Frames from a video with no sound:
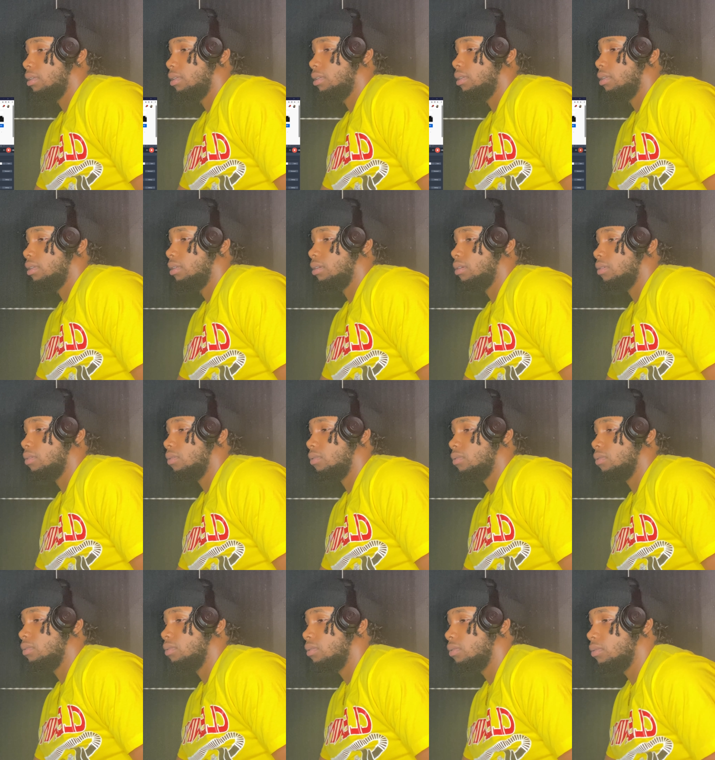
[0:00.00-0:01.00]
He a cool
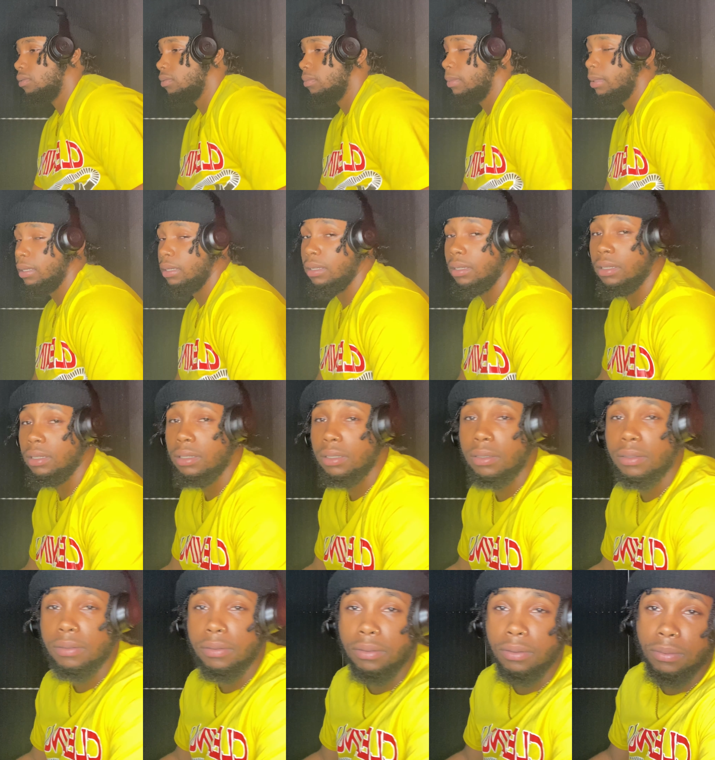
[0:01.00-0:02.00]
dude, man.
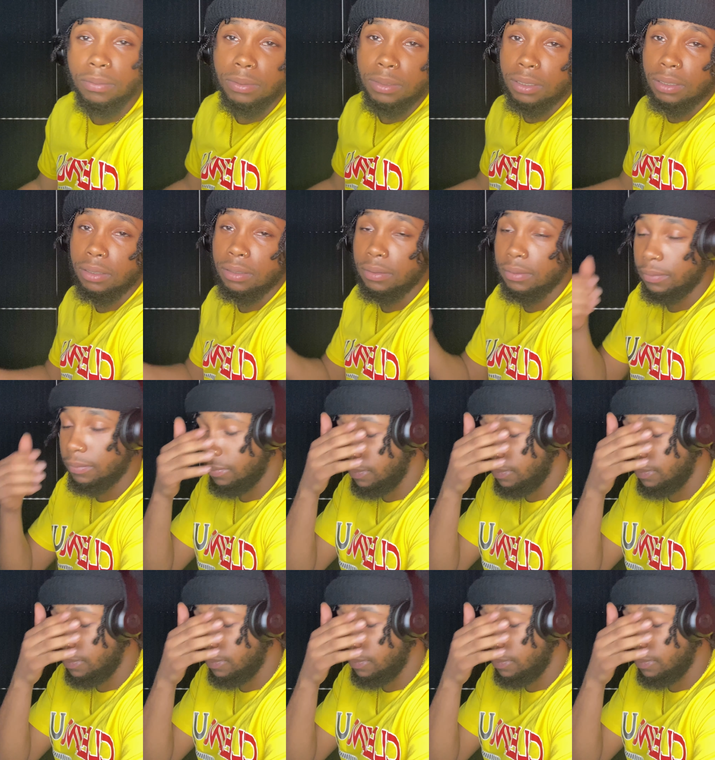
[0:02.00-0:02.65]
You know what I'm saying?